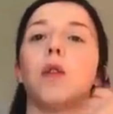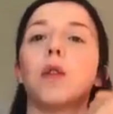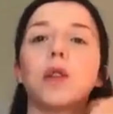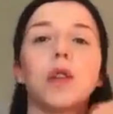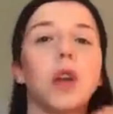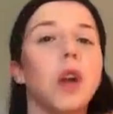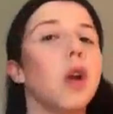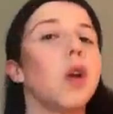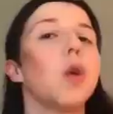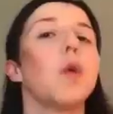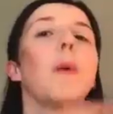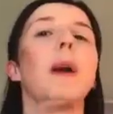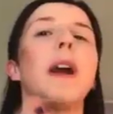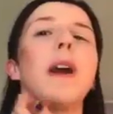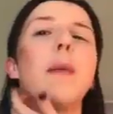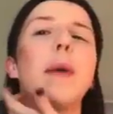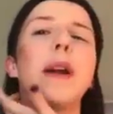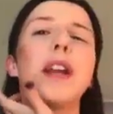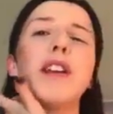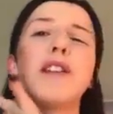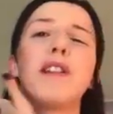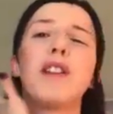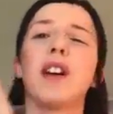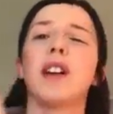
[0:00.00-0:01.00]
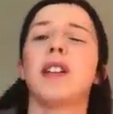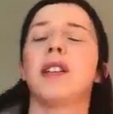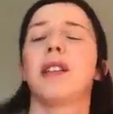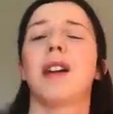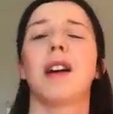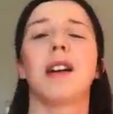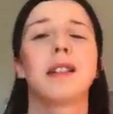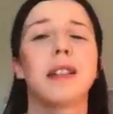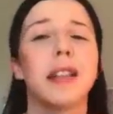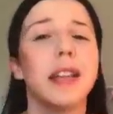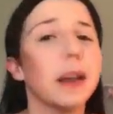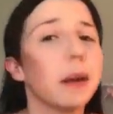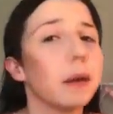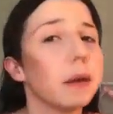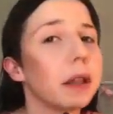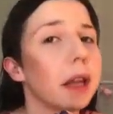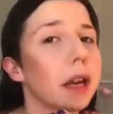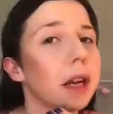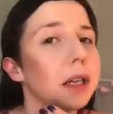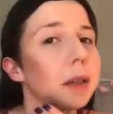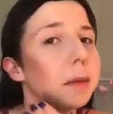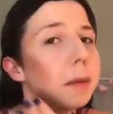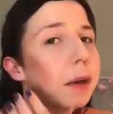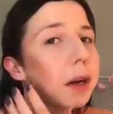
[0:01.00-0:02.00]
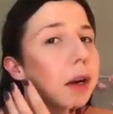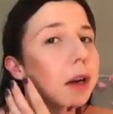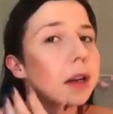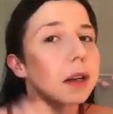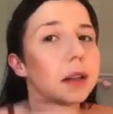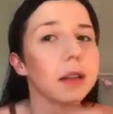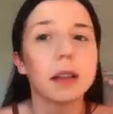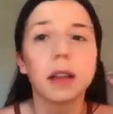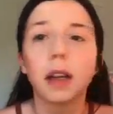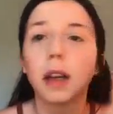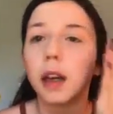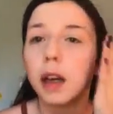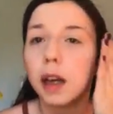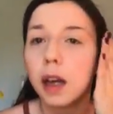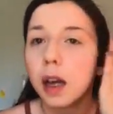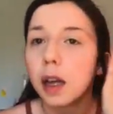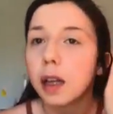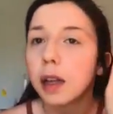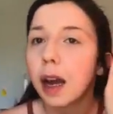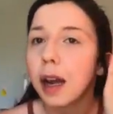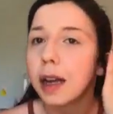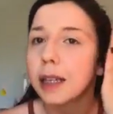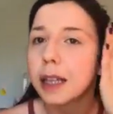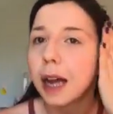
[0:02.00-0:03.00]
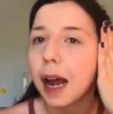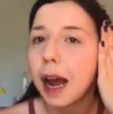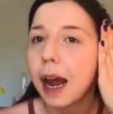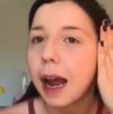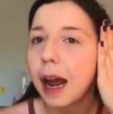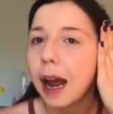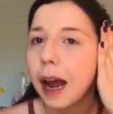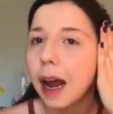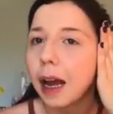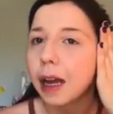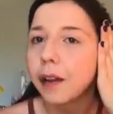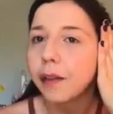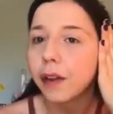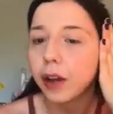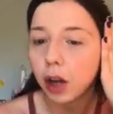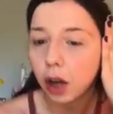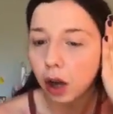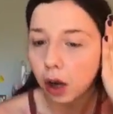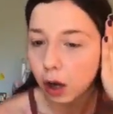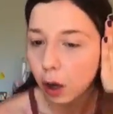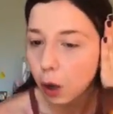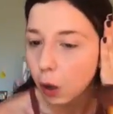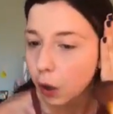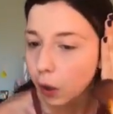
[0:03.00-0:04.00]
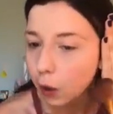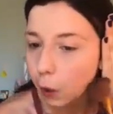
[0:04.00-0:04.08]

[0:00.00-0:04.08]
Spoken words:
goes a long way when you first start to use this, because that is a hell of a lot.